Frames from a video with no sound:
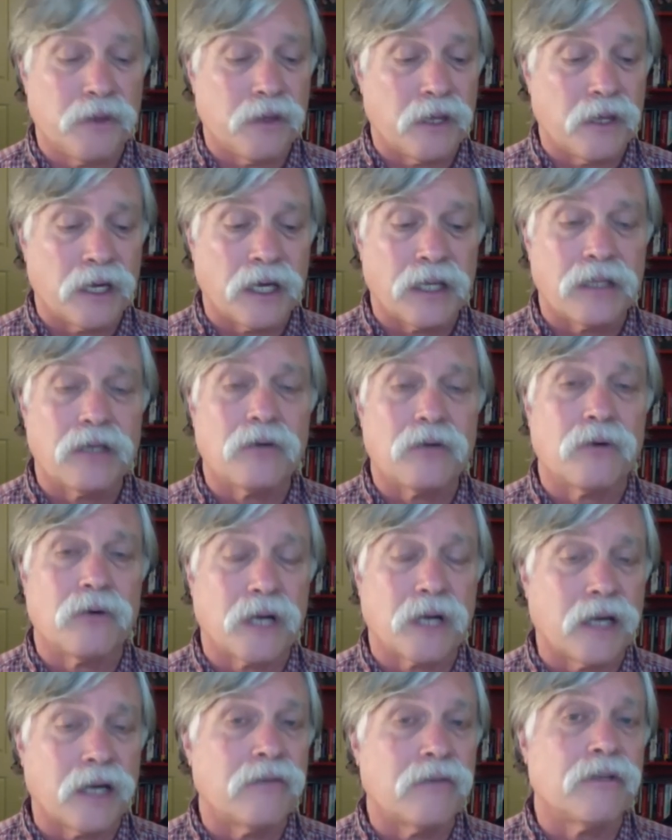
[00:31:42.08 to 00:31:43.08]
I think we're
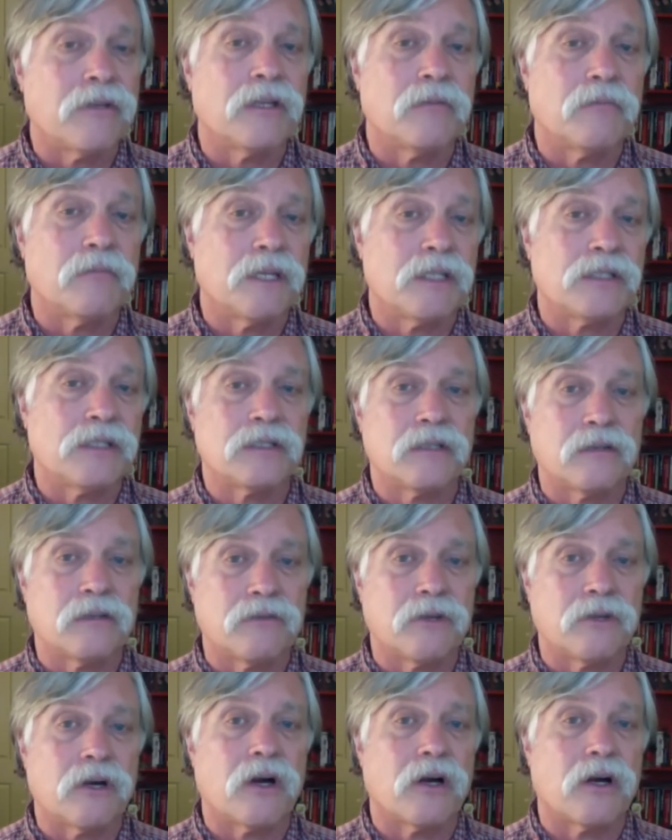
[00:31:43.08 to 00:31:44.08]
kind of in the midst
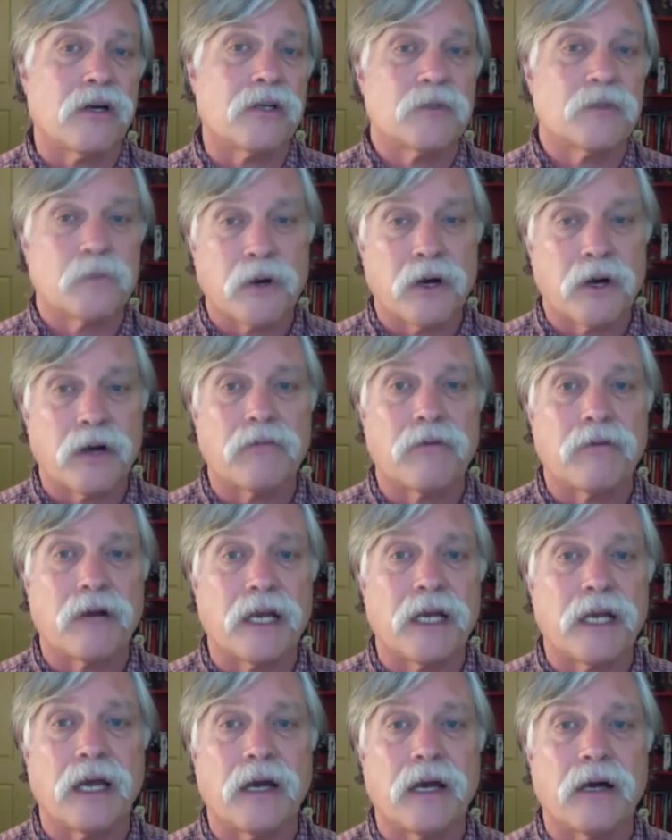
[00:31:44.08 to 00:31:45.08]
of the hardest part
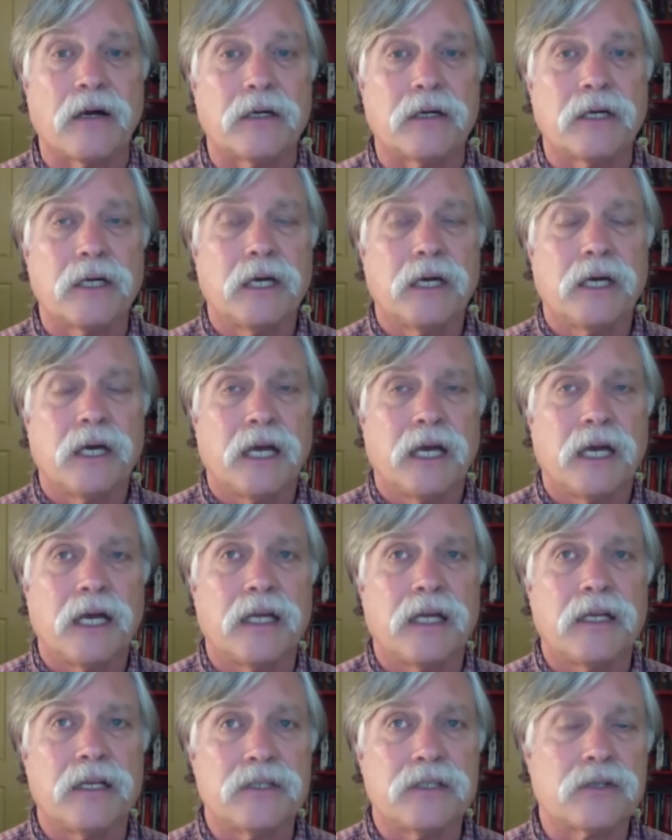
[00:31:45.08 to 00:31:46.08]
right now,
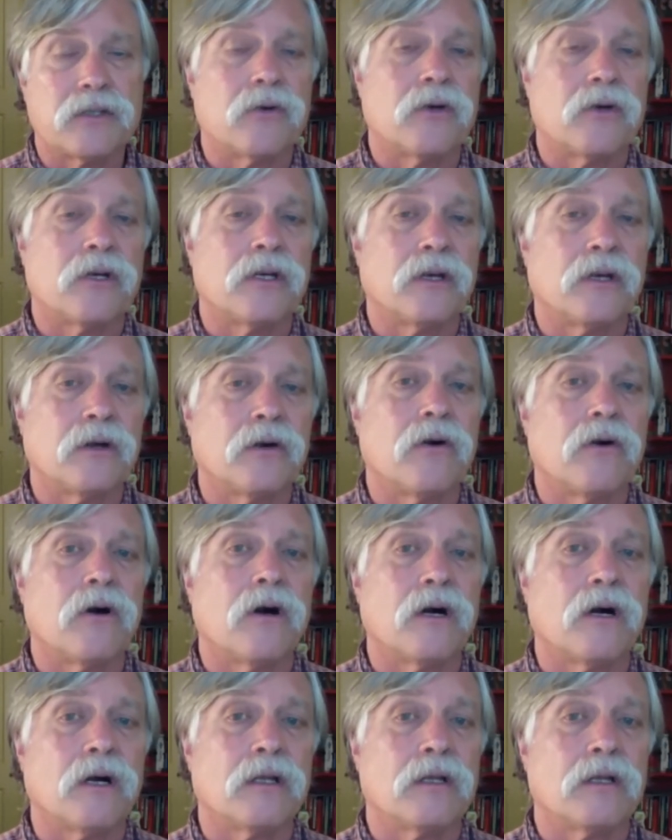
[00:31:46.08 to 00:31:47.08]
and it's going to go
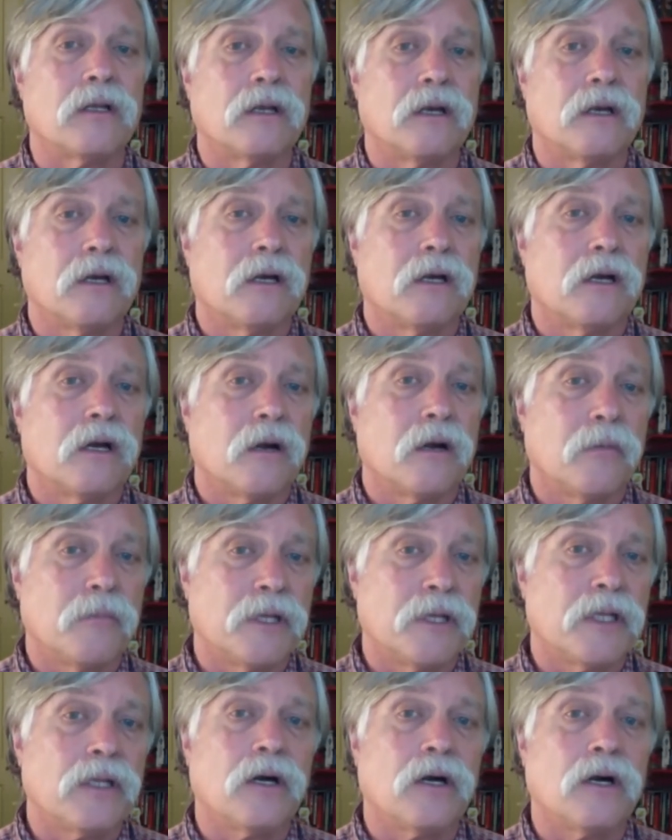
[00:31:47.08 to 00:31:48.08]
on a
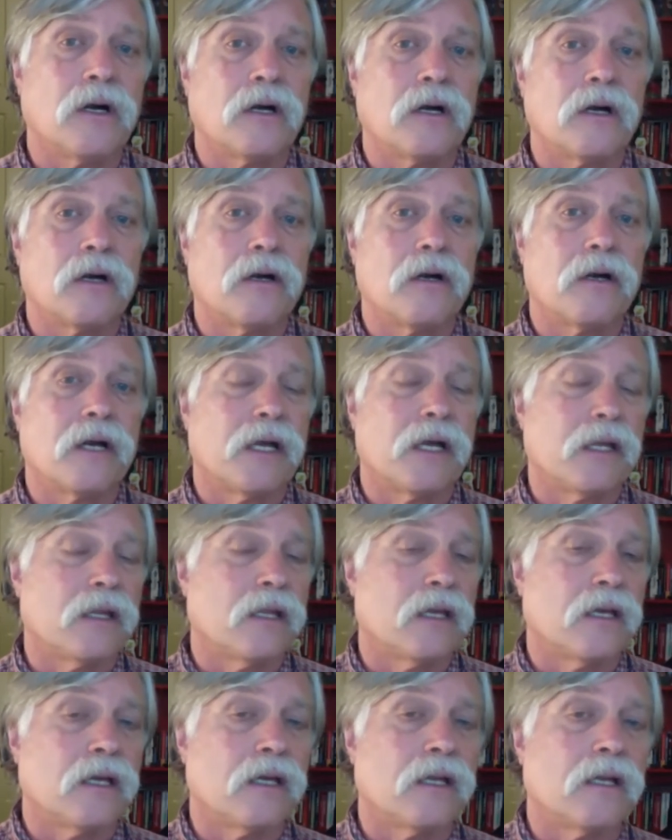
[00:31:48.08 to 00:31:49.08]
bit longer. And
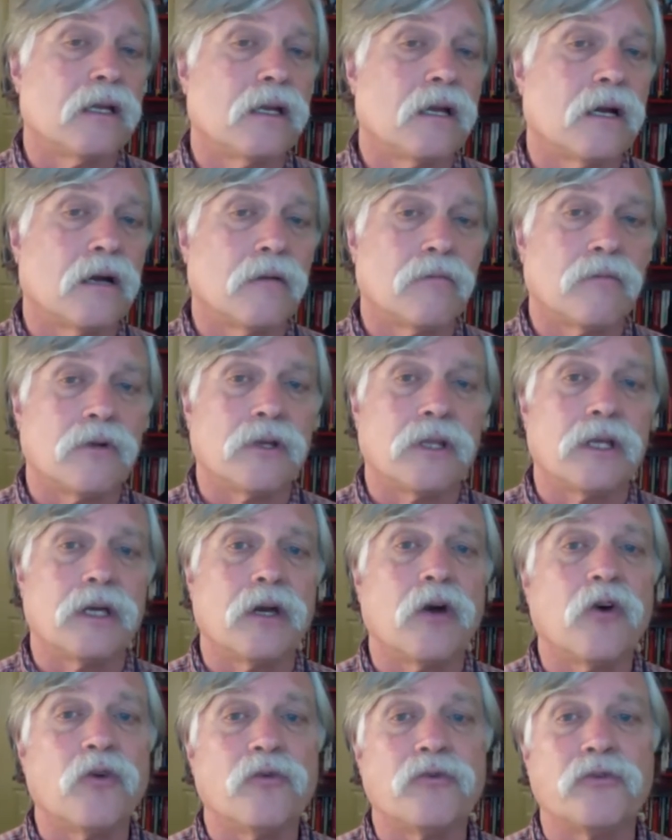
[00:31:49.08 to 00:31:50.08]
then I'm really
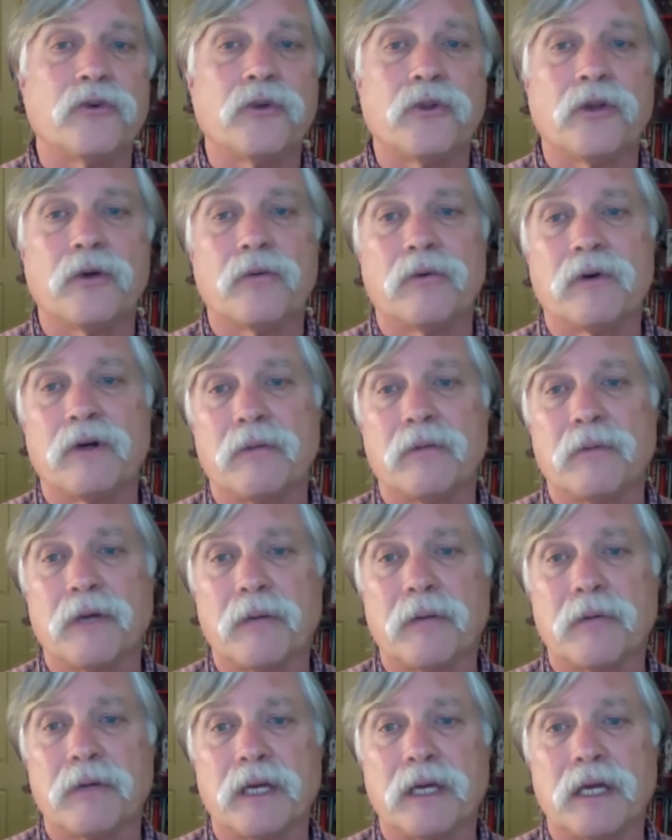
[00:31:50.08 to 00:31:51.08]
hopeful that we're going to be
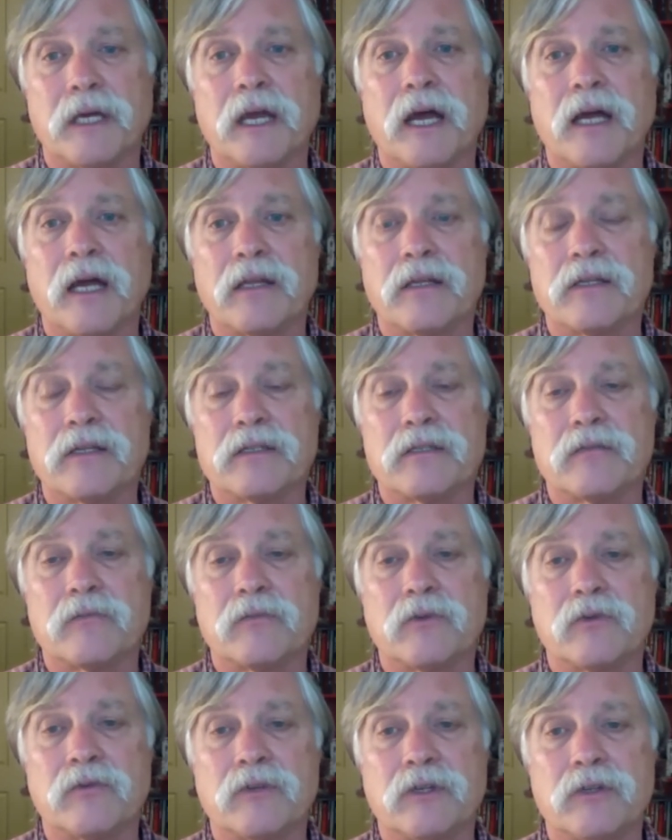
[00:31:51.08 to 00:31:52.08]
able to get out of this and
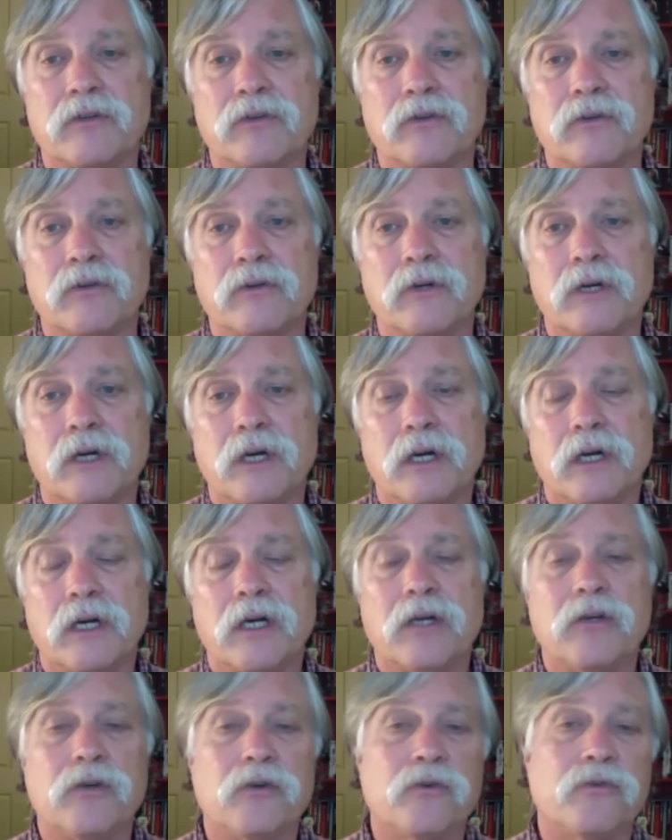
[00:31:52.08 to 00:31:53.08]
move into
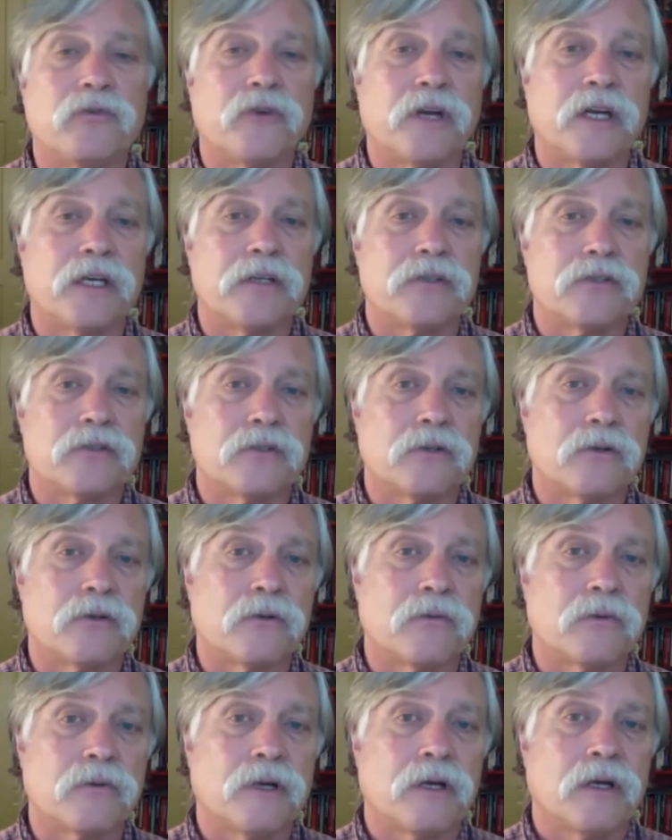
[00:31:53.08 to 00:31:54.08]
a new phase.
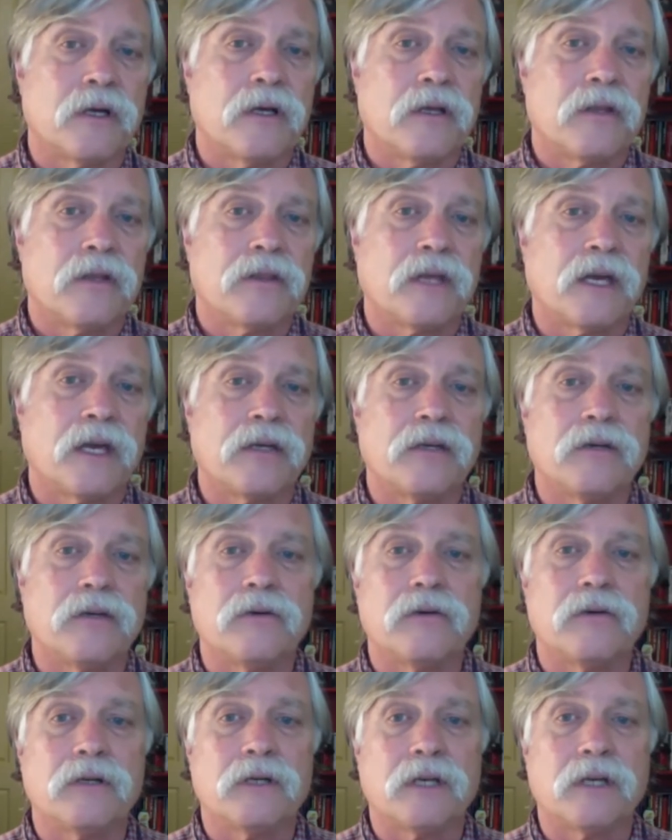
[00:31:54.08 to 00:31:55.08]
So thank
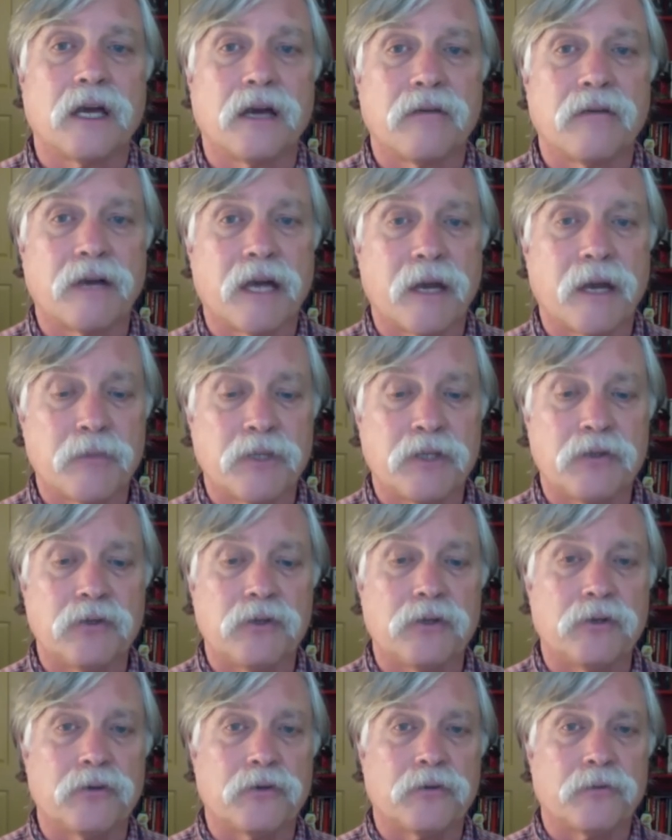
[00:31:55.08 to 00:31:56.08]
you and have a happy New
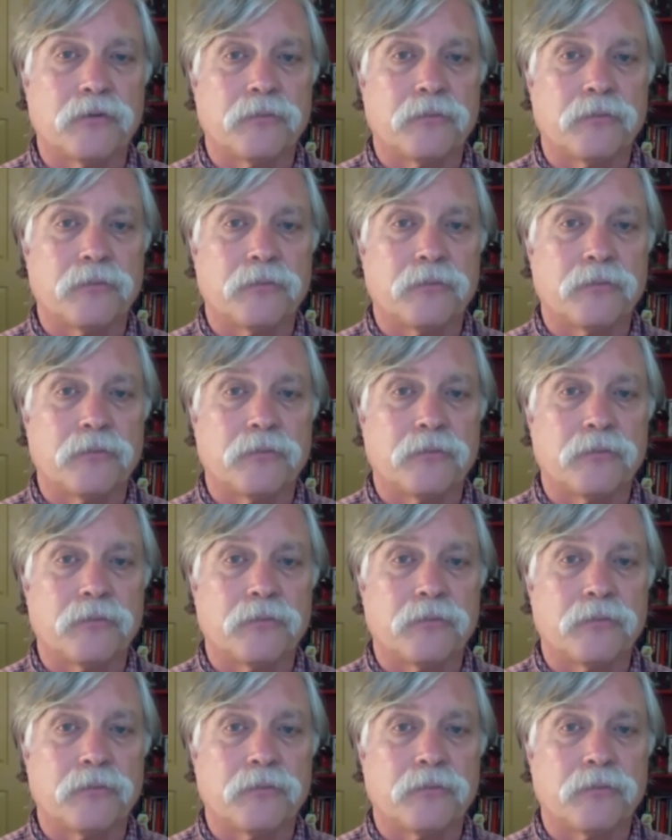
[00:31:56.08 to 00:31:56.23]
Year's.